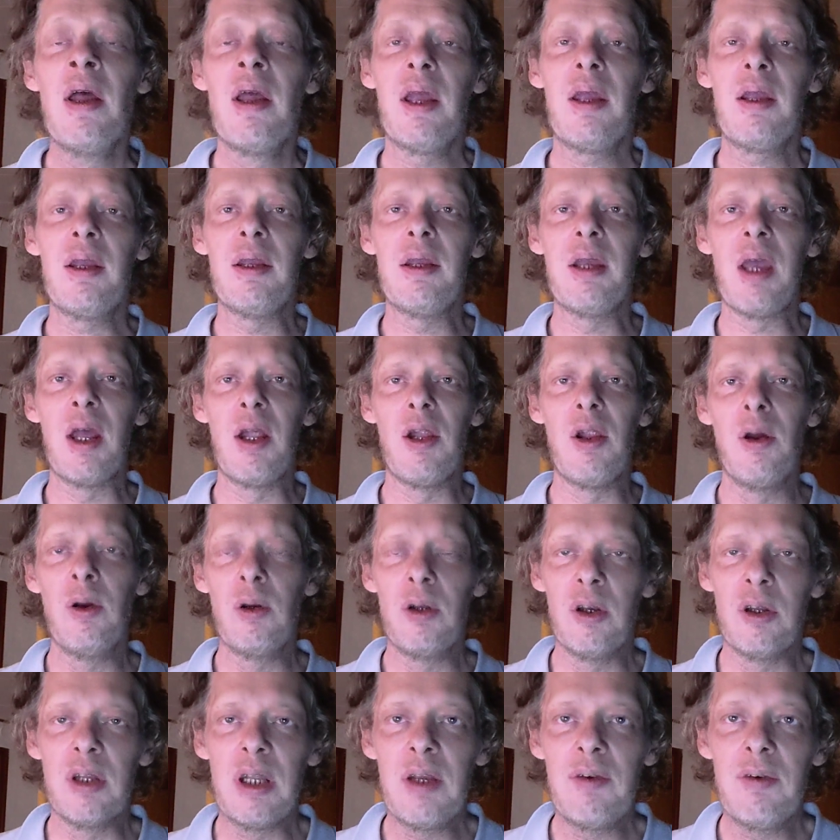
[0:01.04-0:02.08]
Hey, hello,
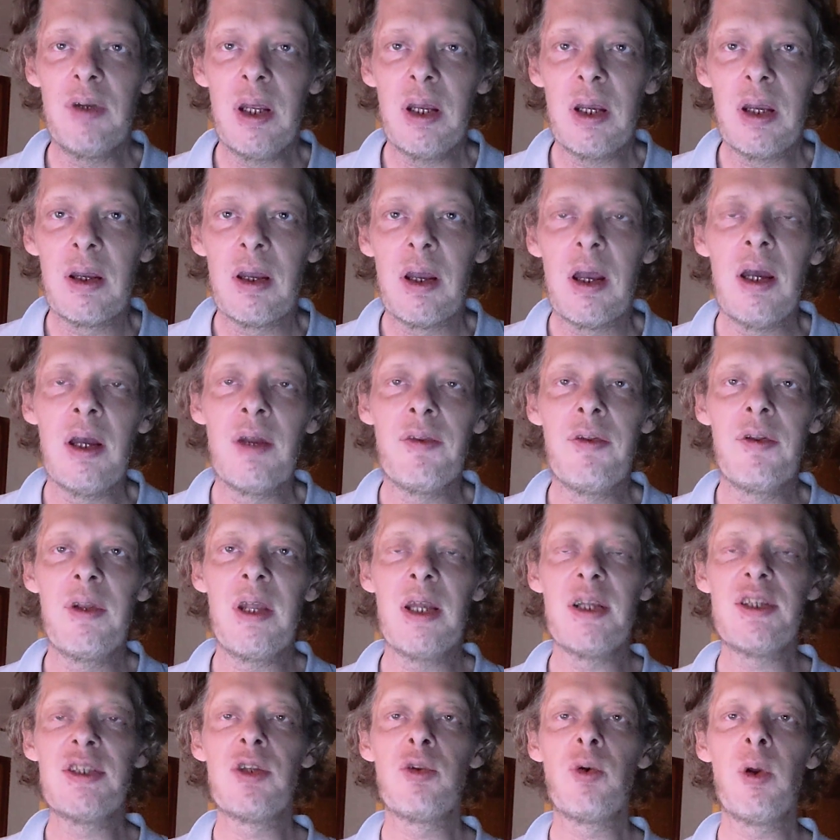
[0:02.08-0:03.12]
good evening.
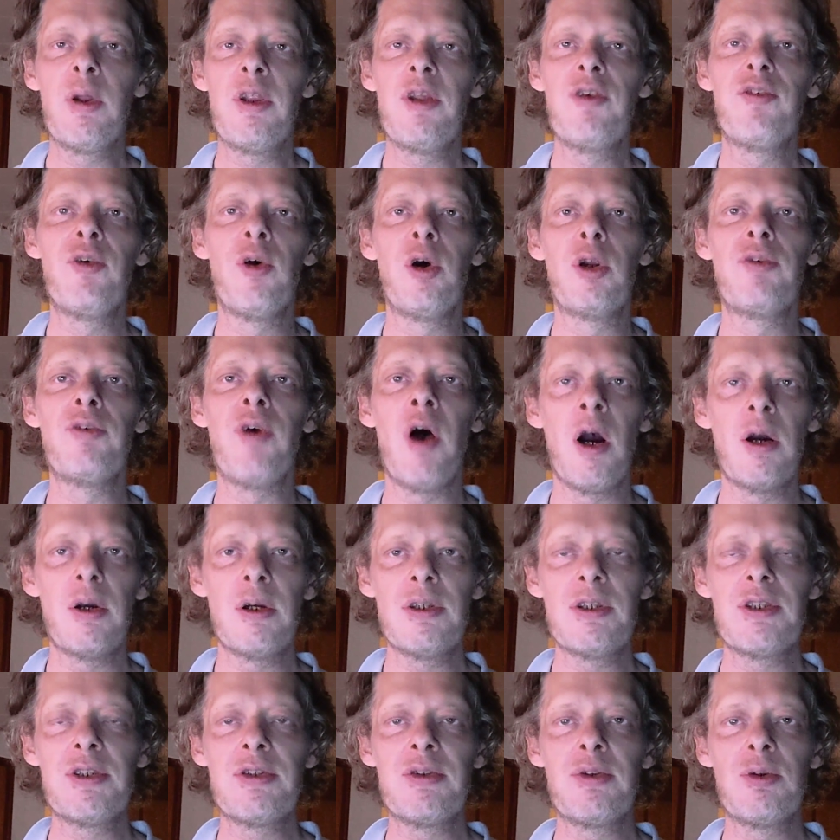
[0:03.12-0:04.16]
Today is the 24th of
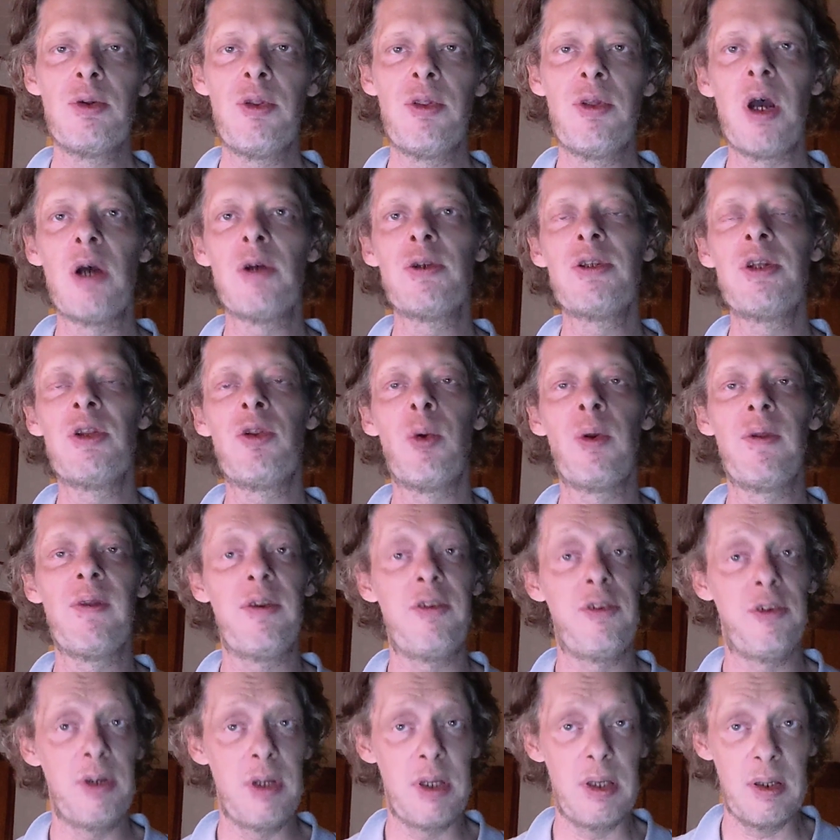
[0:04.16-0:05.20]
August
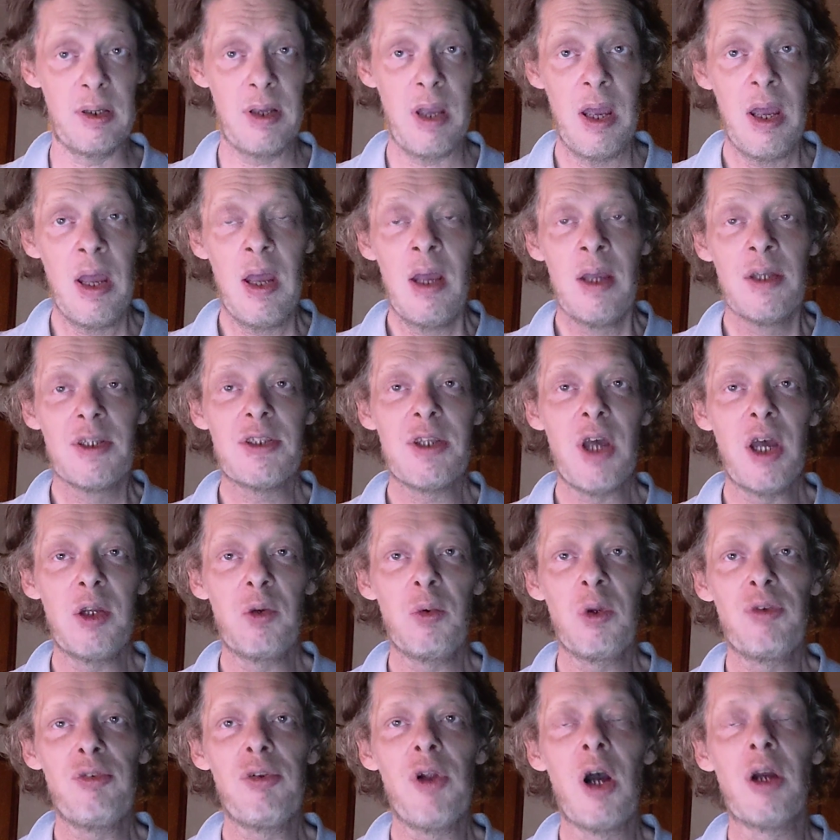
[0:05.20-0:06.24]
2023.
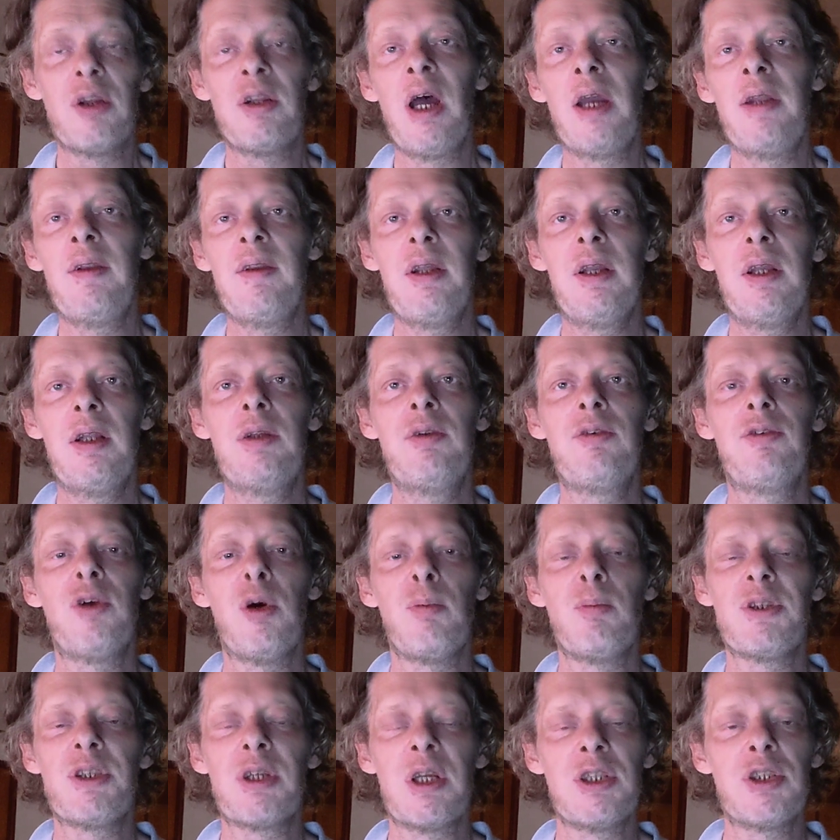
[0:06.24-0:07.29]
Starting with vlog 19
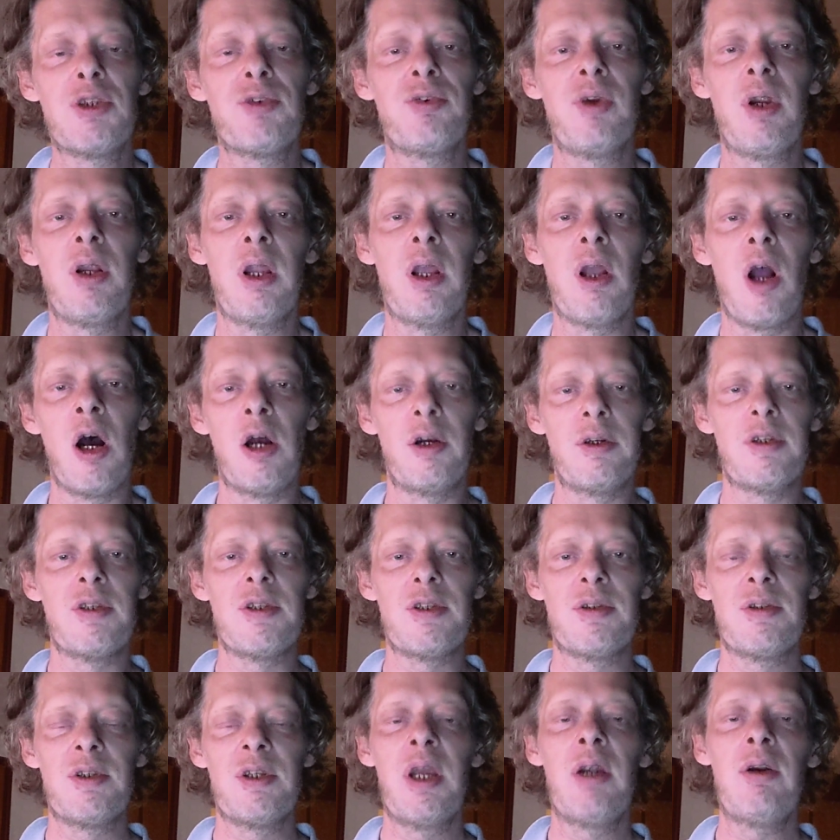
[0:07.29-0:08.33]
from a schizophrenic
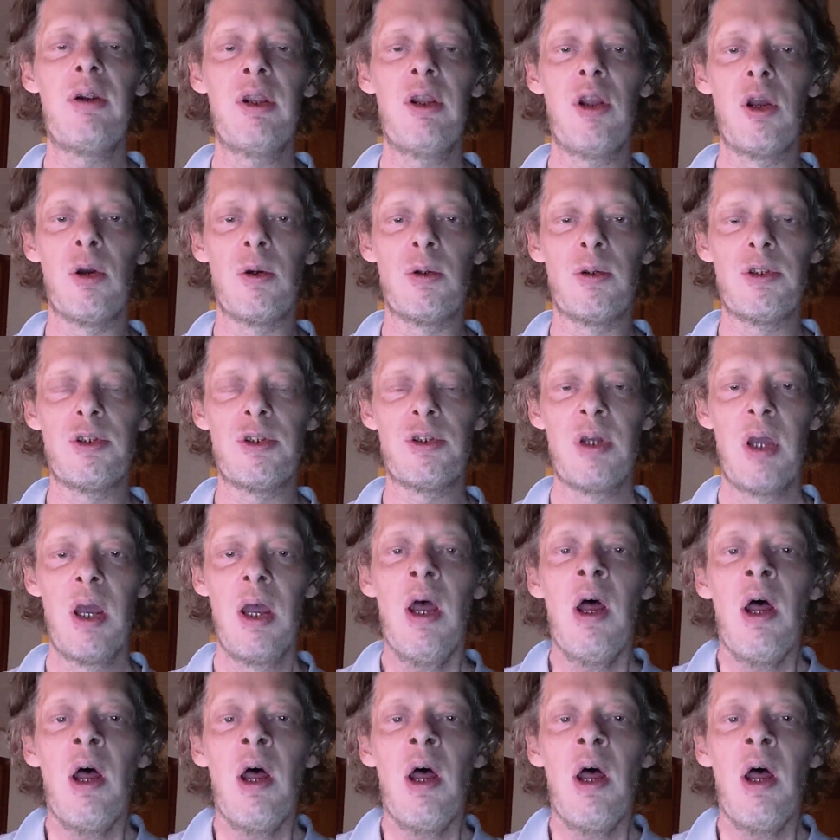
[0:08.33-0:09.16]
artist. Here it goes.